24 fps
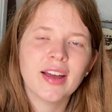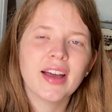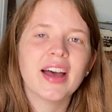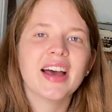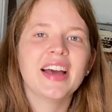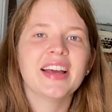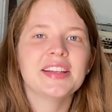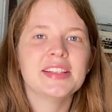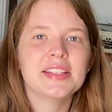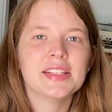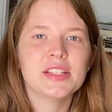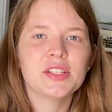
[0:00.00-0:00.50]

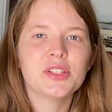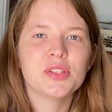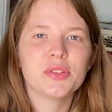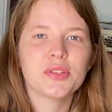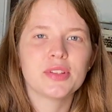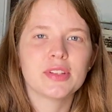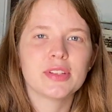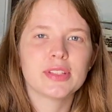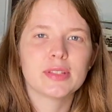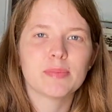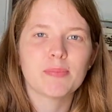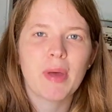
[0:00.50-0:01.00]
I did do
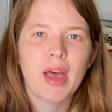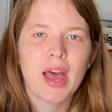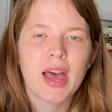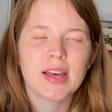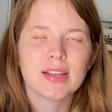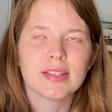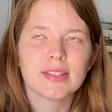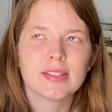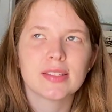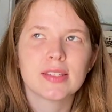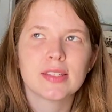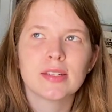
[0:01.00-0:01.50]
this
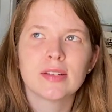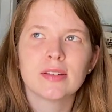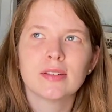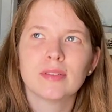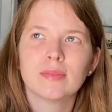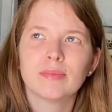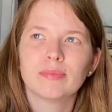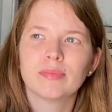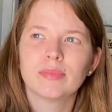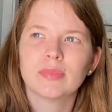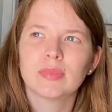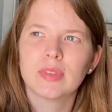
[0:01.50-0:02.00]
past
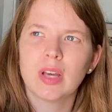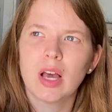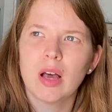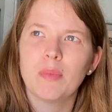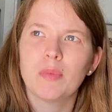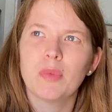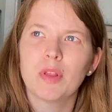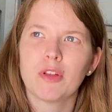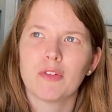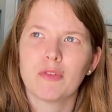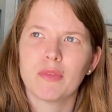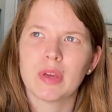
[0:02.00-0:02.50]

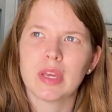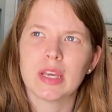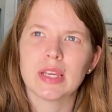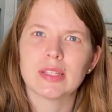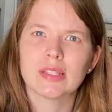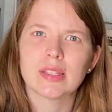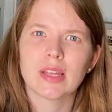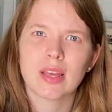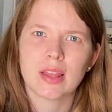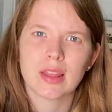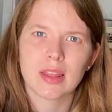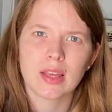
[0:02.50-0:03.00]
couple of weeks,
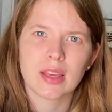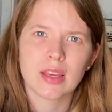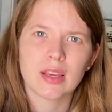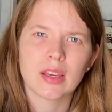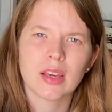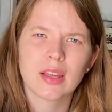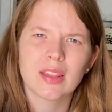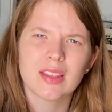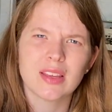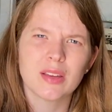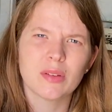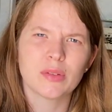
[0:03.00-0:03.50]
I think
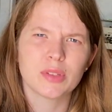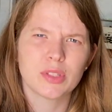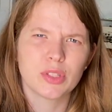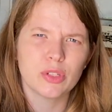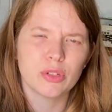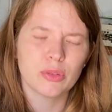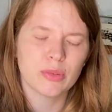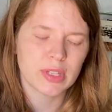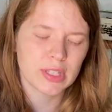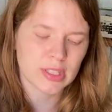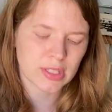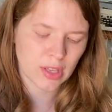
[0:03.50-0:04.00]
it was
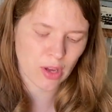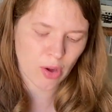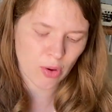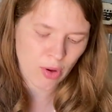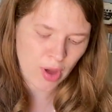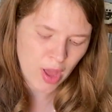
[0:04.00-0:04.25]
2 weeks ago.